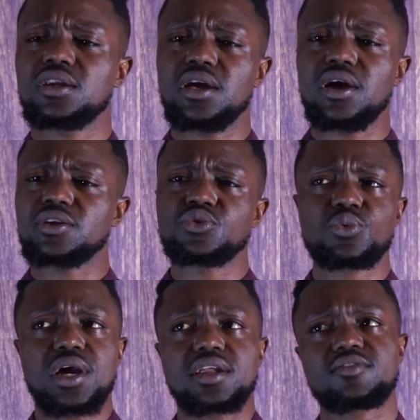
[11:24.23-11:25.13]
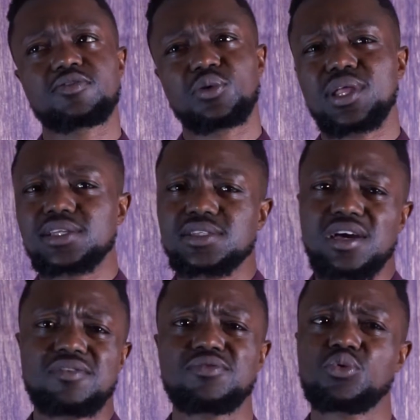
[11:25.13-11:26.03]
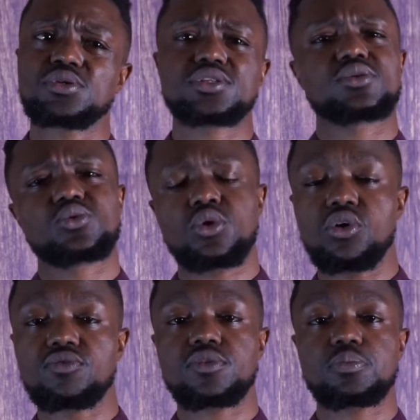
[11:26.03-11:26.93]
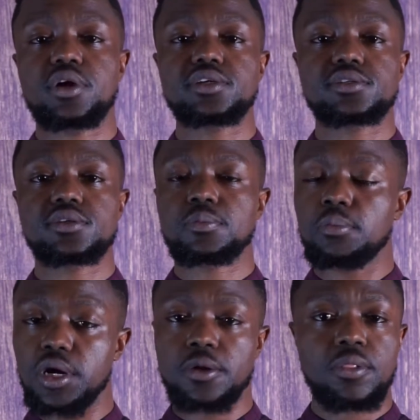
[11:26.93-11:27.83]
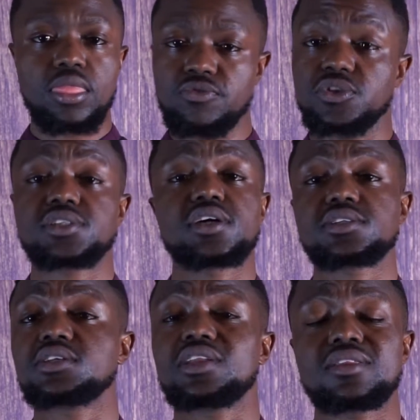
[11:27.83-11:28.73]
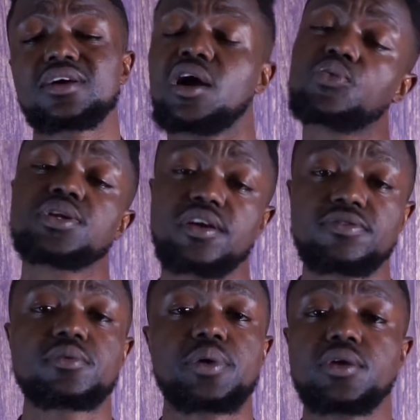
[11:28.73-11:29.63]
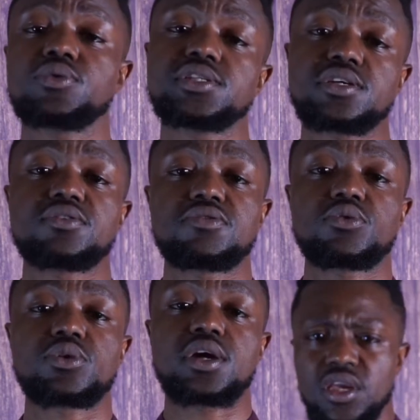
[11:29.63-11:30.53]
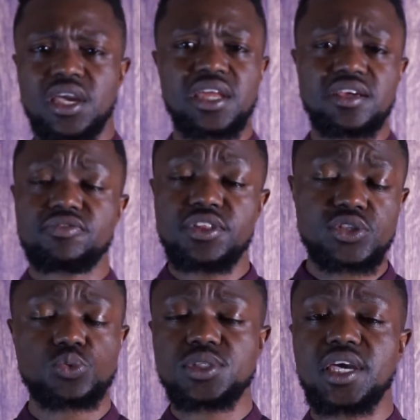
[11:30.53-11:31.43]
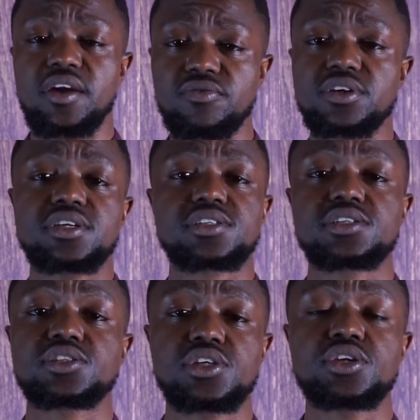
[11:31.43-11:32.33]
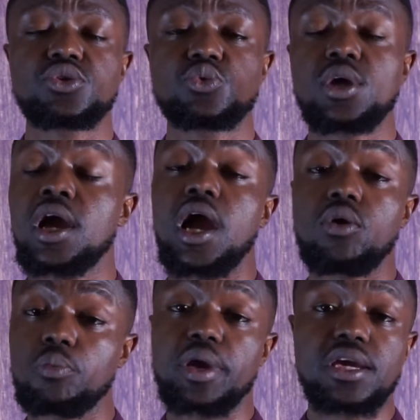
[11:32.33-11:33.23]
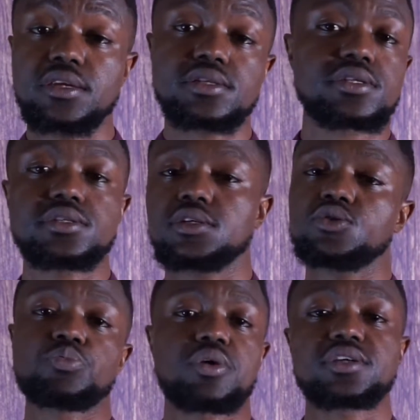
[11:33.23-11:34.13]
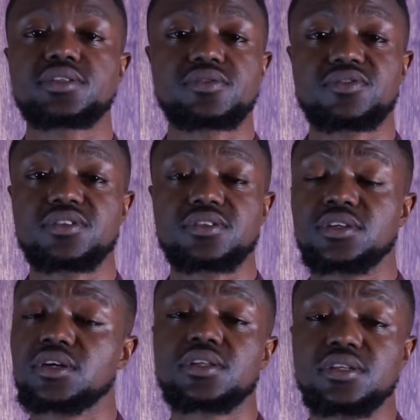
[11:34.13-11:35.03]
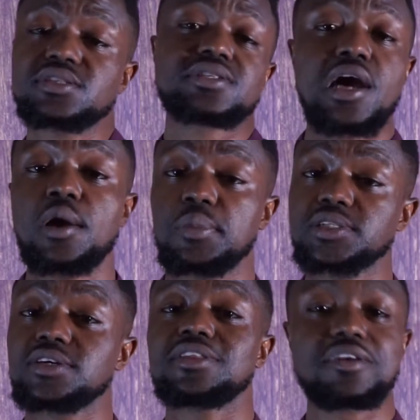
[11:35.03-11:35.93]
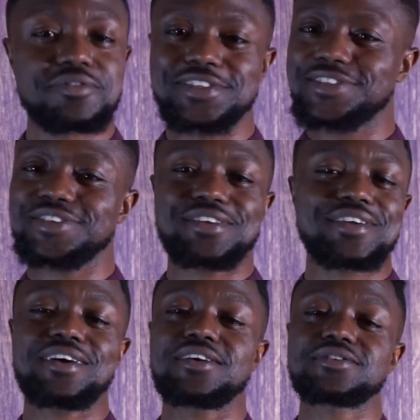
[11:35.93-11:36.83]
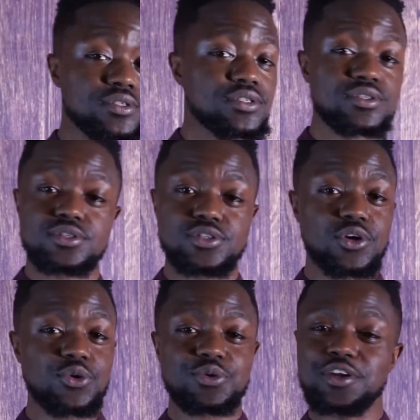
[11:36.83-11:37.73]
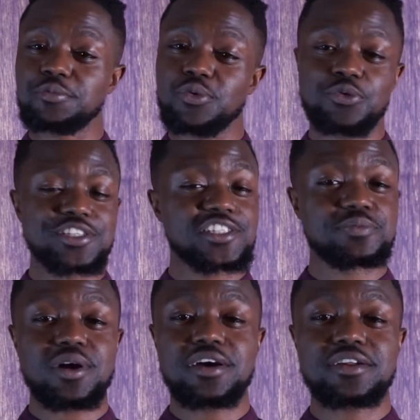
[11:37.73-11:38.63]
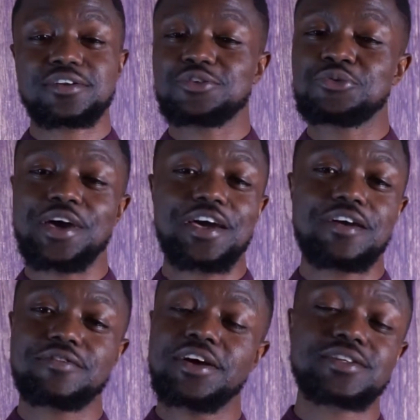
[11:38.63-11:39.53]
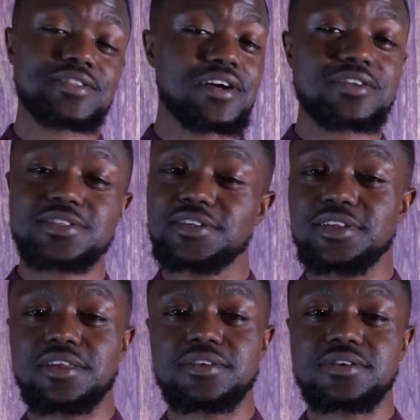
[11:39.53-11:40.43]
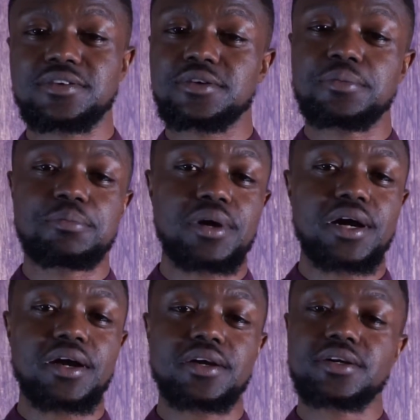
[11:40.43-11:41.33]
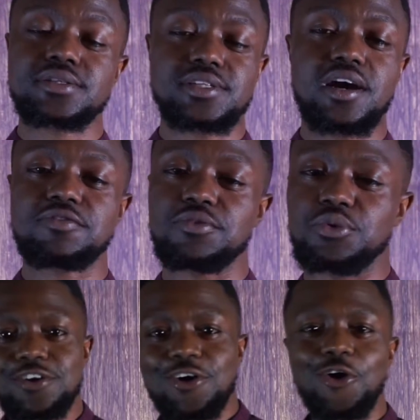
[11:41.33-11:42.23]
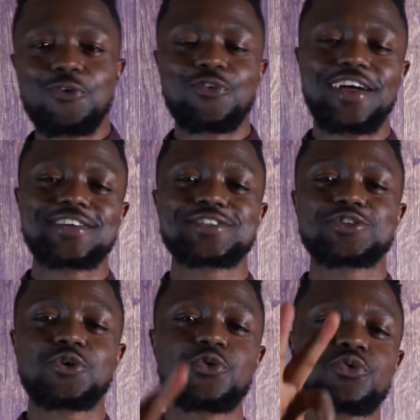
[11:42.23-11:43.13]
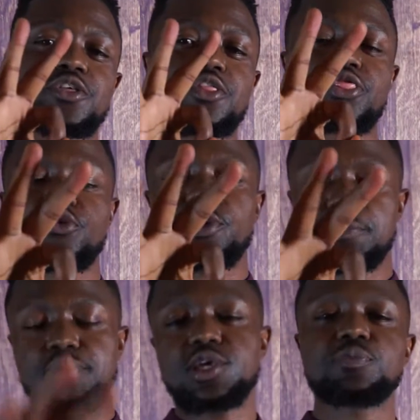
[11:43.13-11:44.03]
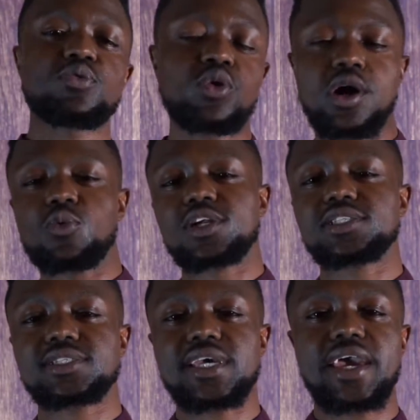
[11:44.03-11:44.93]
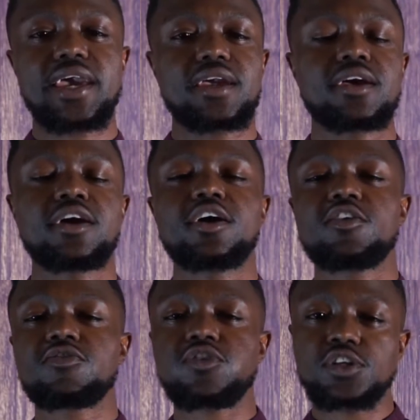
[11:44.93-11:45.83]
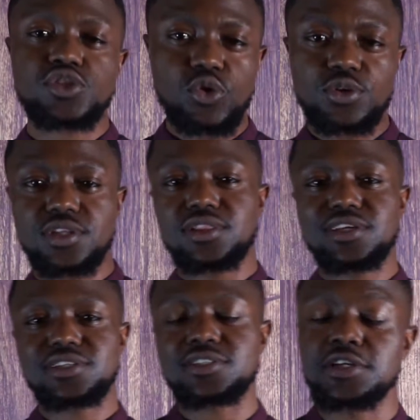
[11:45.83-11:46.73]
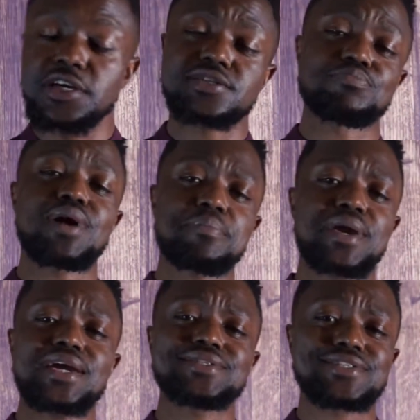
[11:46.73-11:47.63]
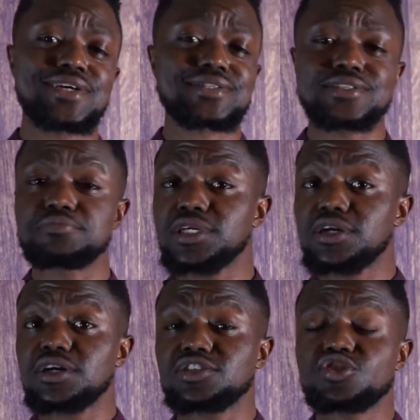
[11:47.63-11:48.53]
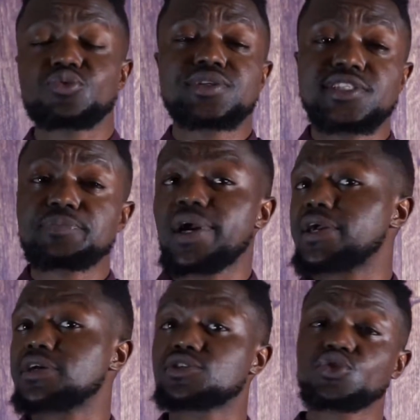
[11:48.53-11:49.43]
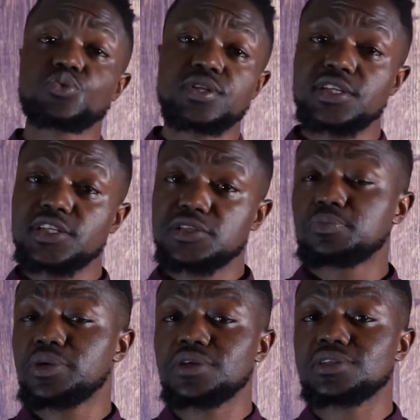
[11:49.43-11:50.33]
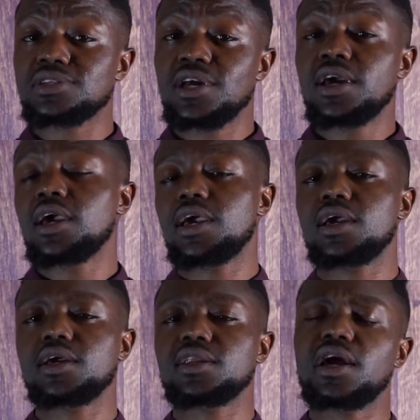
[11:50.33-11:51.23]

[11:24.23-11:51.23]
Now, I do kind of feel like Tom Ford is a little overpriced, but for Tuscan leather, I would definitely pay retail for it. And if this was ever discontinued, I would pay discontinued prices for this. This is how much I love this scent, guys. So, number one spot, you have Tuscan leather by Tom Ford. Alright, so the three people I want to tag First on the list is my man Jesse because you inspired two of these picks, and